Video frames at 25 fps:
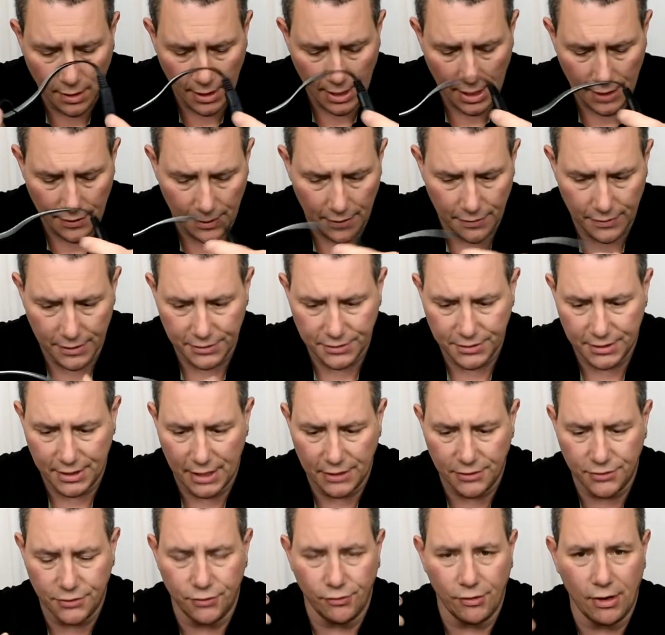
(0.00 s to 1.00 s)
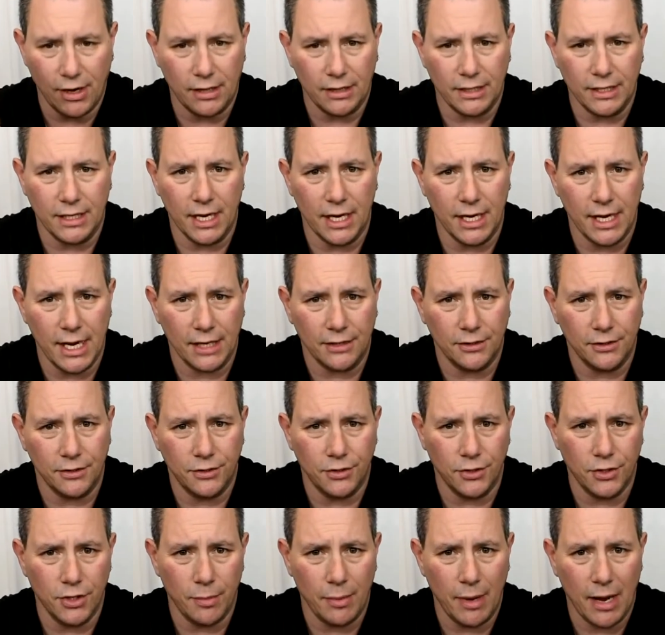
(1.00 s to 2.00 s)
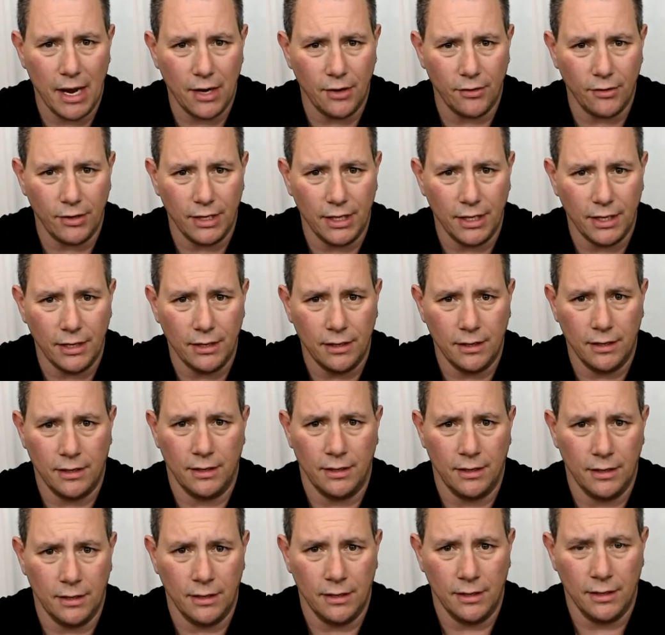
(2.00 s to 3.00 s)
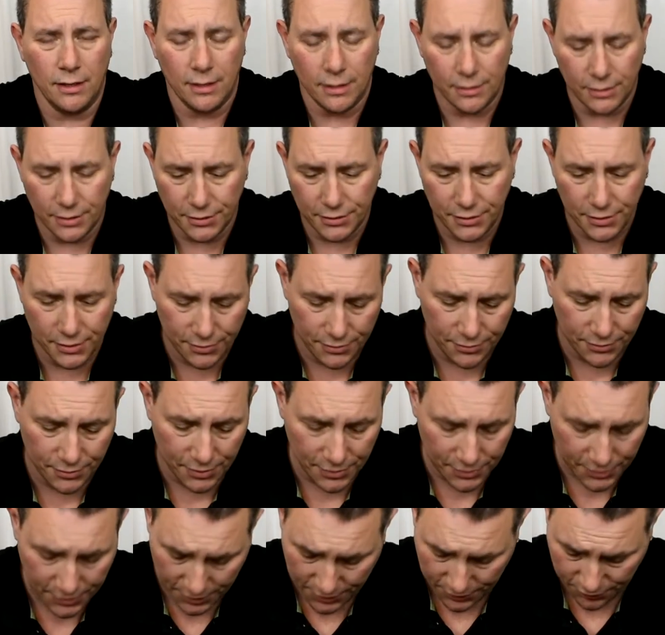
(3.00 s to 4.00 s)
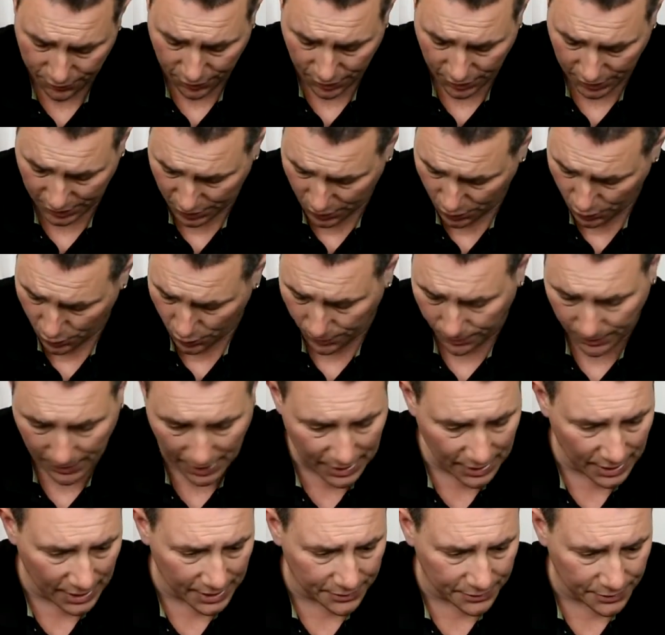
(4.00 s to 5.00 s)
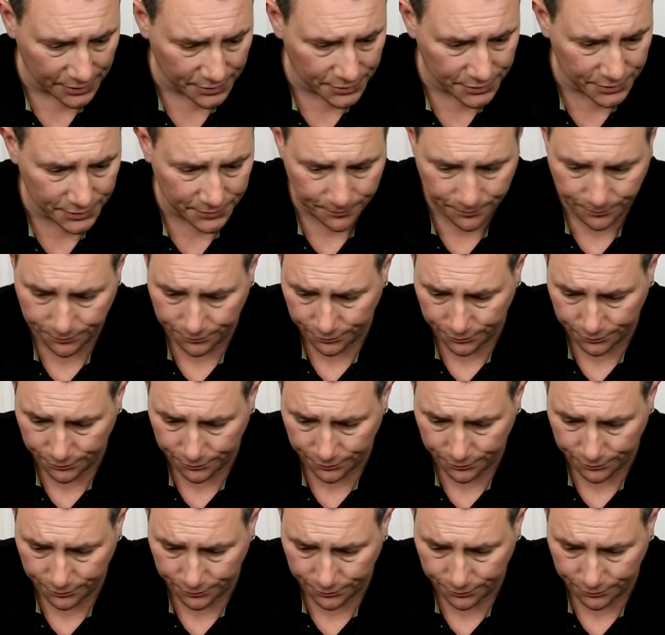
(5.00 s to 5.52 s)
And then this gets directly connected to your battery. This is, this is really cool. I like this.